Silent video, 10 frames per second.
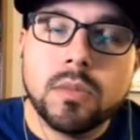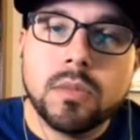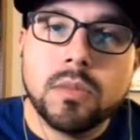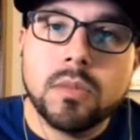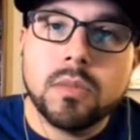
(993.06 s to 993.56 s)

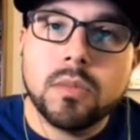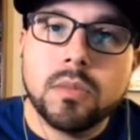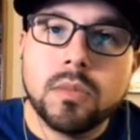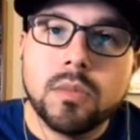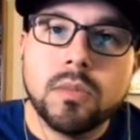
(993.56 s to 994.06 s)

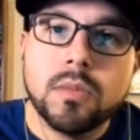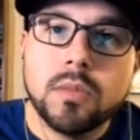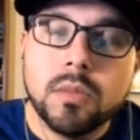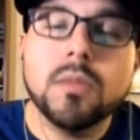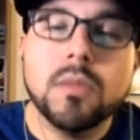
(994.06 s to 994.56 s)

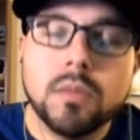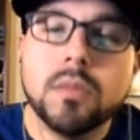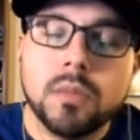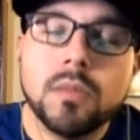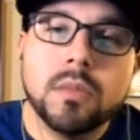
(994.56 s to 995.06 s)

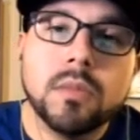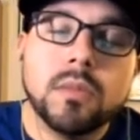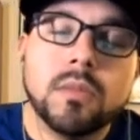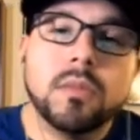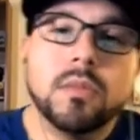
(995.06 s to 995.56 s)

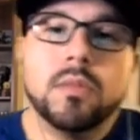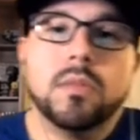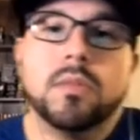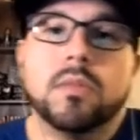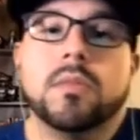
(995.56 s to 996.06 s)

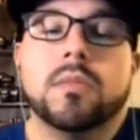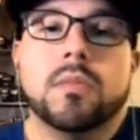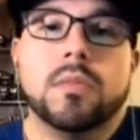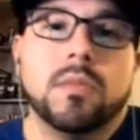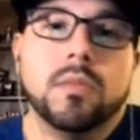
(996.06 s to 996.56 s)

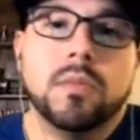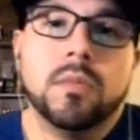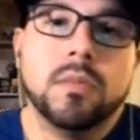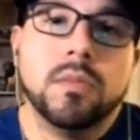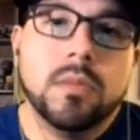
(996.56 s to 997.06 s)

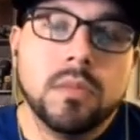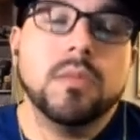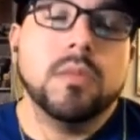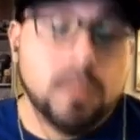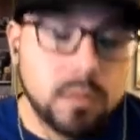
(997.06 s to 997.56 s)

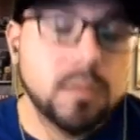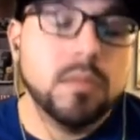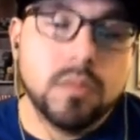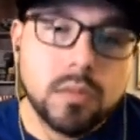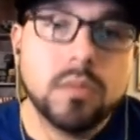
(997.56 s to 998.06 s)

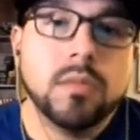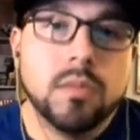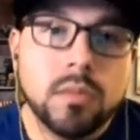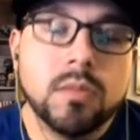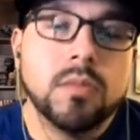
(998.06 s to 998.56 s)

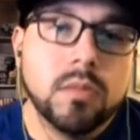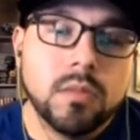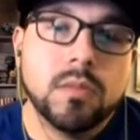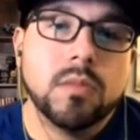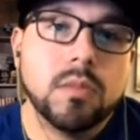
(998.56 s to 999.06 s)

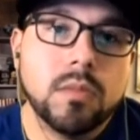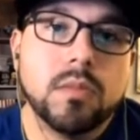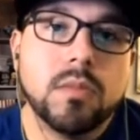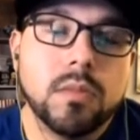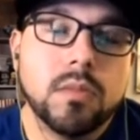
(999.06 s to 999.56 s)

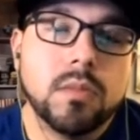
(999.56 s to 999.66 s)
[no speech]